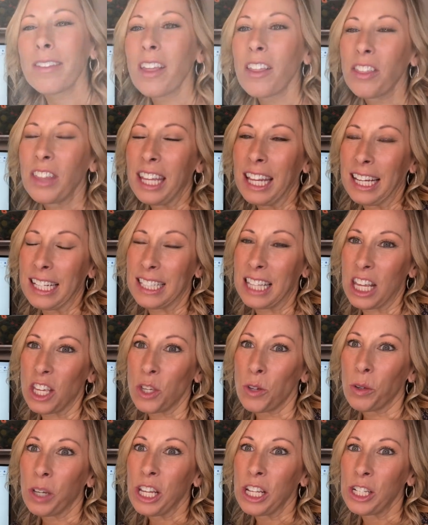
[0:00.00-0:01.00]
of the things that
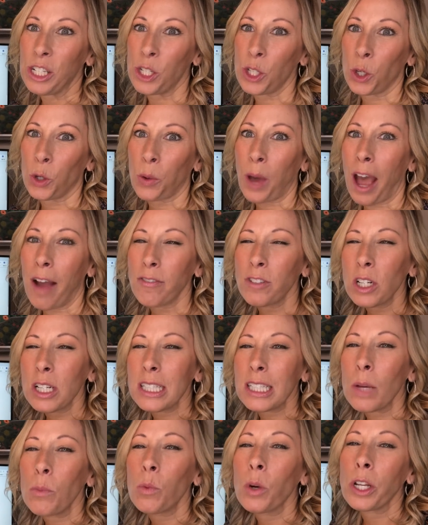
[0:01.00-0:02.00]
you can do after
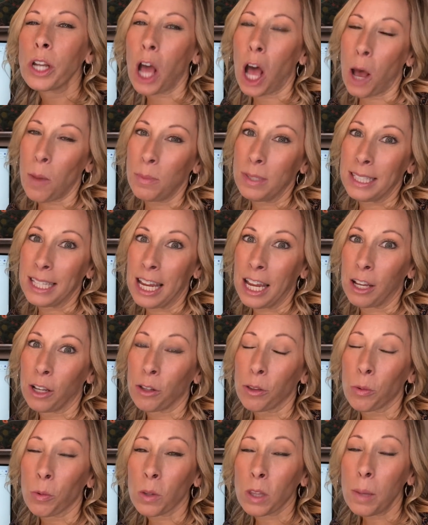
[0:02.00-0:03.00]
someone opts in
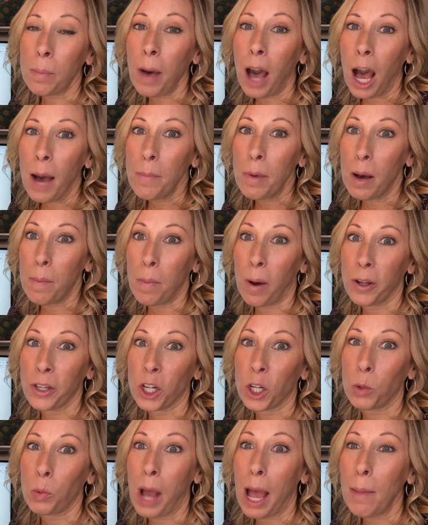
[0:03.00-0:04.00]
through the pop-up on
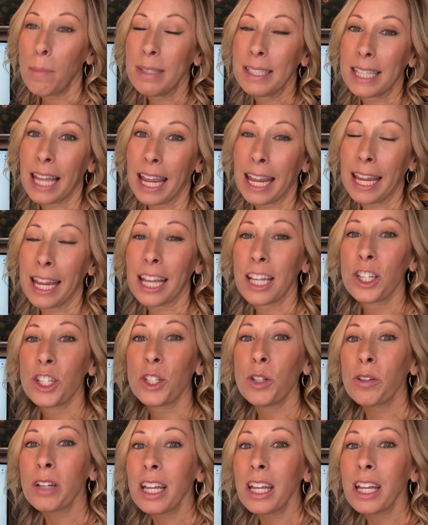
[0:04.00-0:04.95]
your website is you